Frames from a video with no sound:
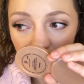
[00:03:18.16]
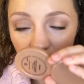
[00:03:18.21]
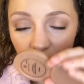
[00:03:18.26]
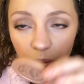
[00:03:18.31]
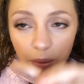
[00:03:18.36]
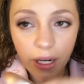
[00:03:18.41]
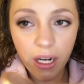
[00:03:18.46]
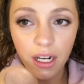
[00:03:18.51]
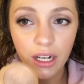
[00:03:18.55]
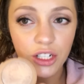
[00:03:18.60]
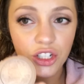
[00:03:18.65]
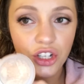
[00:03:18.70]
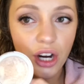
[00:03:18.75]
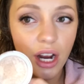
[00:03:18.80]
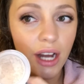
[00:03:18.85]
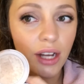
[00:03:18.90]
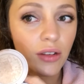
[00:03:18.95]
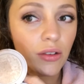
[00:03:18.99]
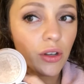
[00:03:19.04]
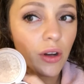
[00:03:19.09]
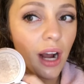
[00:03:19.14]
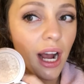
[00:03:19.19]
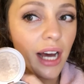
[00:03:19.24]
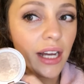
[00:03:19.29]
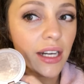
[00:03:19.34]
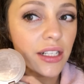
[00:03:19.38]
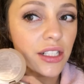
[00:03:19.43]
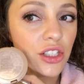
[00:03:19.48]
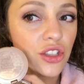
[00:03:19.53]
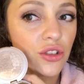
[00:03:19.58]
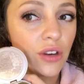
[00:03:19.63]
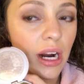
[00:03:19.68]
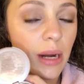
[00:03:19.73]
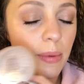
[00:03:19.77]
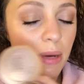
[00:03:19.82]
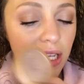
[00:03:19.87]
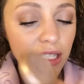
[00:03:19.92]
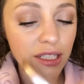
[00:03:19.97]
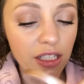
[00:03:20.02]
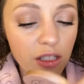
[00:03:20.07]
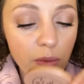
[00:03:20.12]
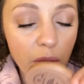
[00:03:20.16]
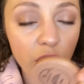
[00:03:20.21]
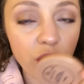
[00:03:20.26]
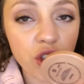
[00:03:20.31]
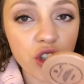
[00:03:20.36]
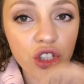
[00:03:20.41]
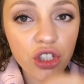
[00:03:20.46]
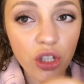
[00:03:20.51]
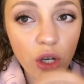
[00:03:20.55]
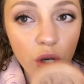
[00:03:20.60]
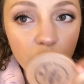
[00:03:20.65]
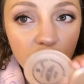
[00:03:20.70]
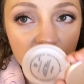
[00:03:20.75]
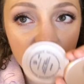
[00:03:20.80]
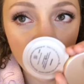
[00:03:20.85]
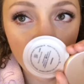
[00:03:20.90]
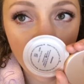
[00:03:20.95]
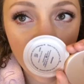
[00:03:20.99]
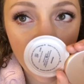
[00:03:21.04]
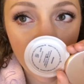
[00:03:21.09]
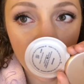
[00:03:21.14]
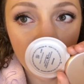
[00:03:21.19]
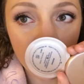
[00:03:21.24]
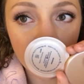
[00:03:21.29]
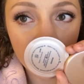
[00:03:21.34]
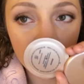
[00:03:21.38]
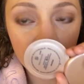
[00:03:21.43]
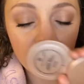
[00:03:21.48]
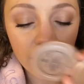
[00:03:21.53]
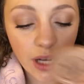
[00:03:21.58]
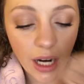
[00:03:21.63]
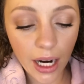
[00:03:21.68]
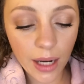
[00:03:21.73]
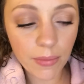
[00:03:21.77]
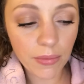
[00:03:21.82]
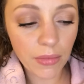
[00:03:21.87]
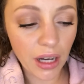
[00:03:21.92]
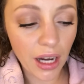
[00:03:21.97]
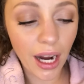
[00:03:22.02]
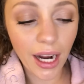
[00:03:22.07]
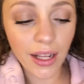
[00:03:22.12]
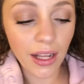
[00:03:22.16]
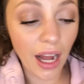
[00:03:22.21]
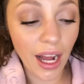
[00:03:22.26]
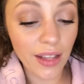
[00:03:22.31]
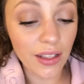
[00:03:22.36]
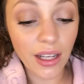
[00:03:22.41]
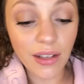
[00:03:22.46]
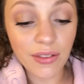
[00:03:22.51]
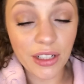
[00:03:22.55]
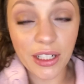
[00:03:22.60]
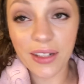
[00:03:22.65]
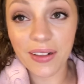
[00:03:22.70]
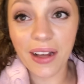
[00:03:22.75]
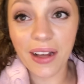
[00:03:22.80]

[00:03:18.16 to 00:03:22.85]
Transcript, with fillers: oh my gosh, I don't know how to describe it. It smells so sweet. I'm I, I love it.